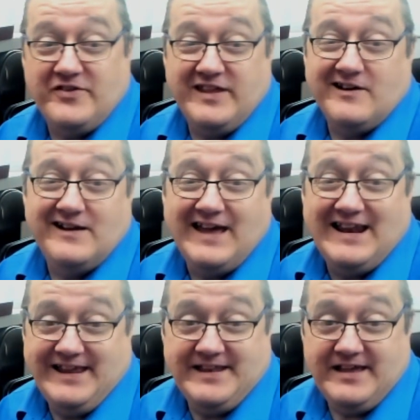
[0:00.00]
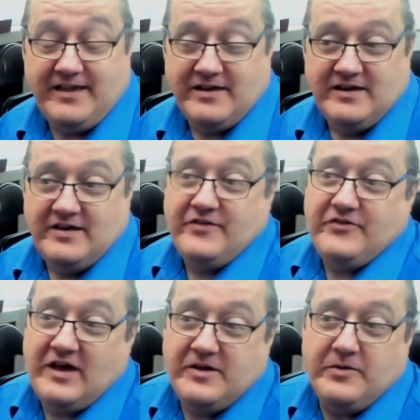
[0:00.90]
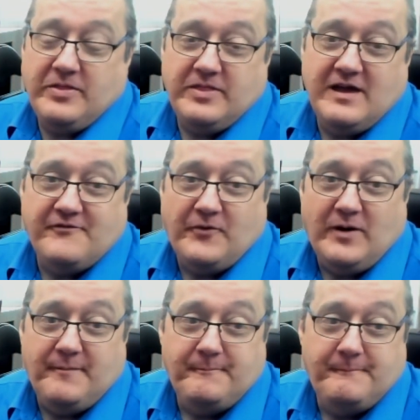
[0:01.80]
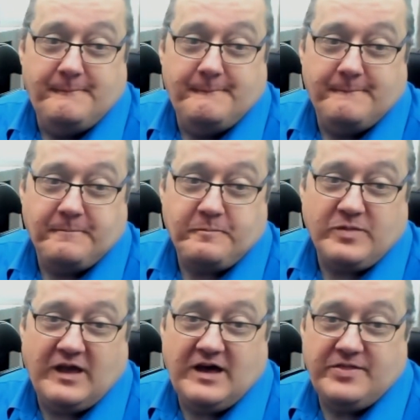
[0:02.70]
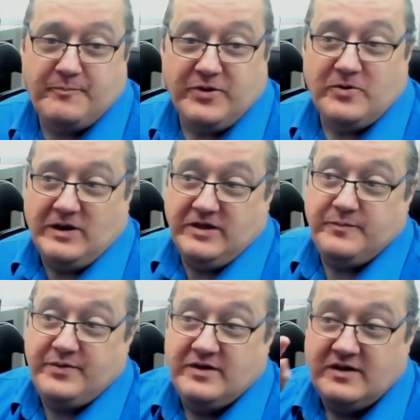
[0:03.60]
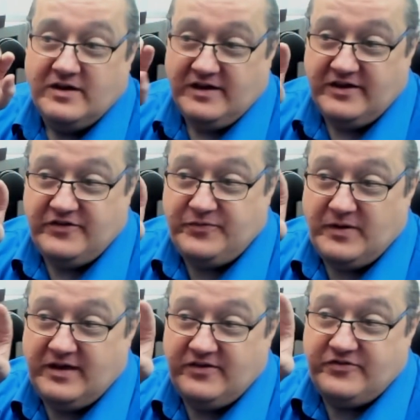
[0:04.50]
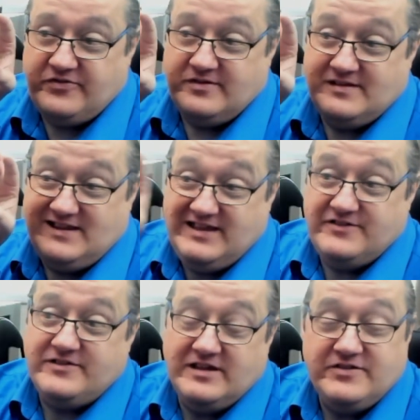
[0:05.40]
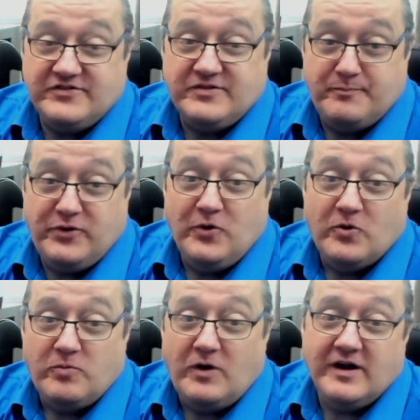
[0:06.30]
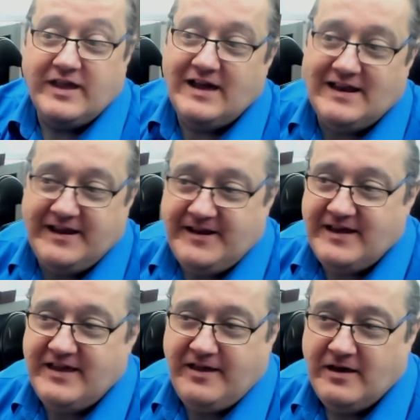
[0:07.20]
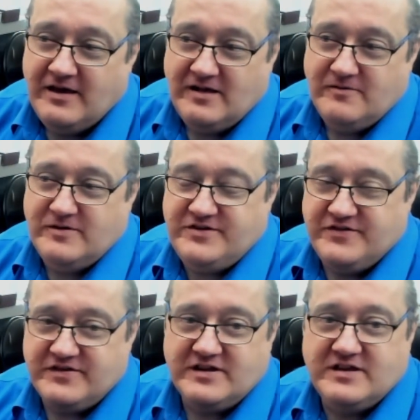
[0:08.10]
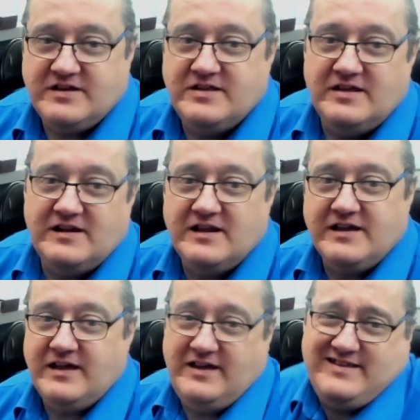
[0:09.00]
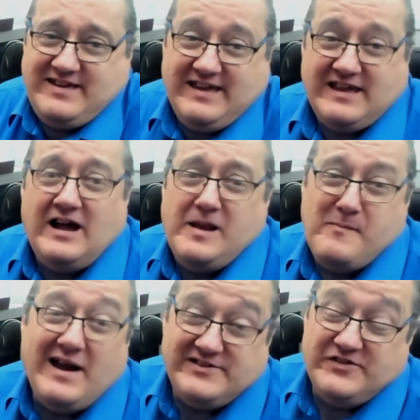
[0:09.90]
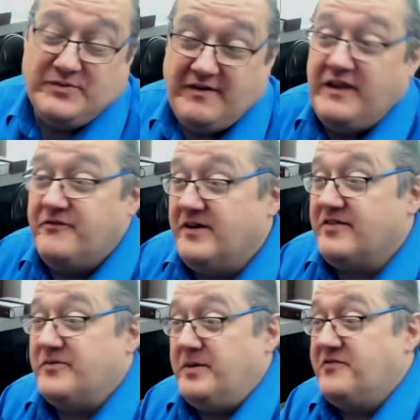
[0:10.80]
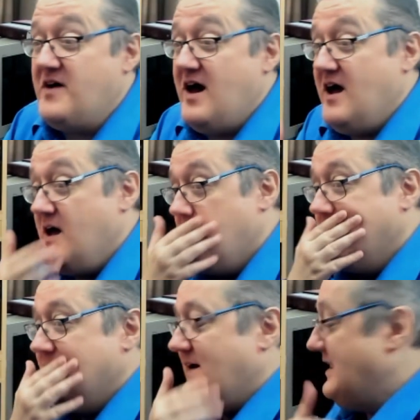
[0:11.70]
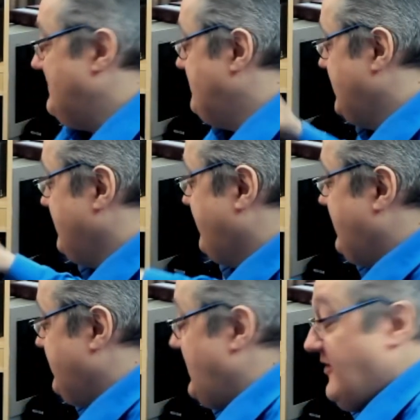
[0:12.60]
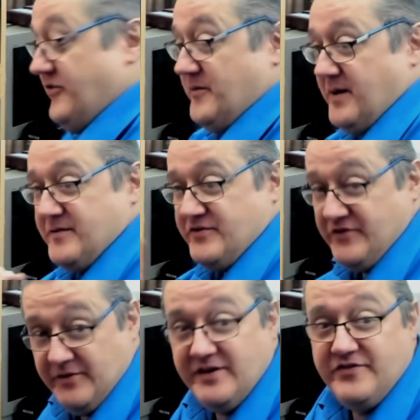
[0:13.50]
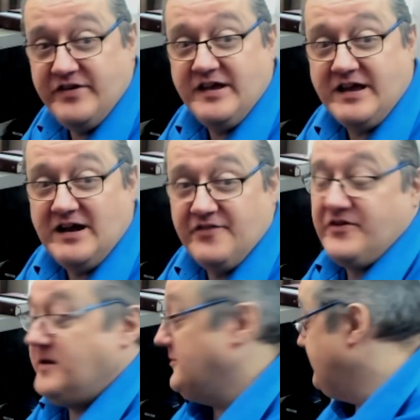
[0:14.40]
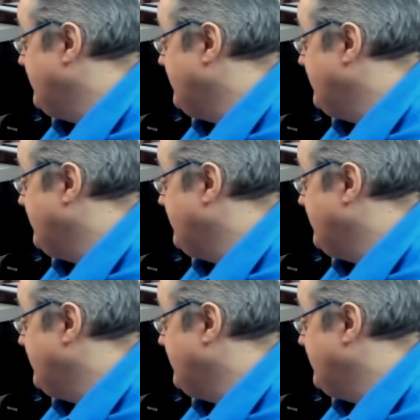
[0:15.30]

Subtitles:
only got an LED. So the other one, the Pure Loop, is literally just a pure white LED, which is like it kind of matches with anything, to be fair. But obviously this, you'll be able to tune into your colour scheme of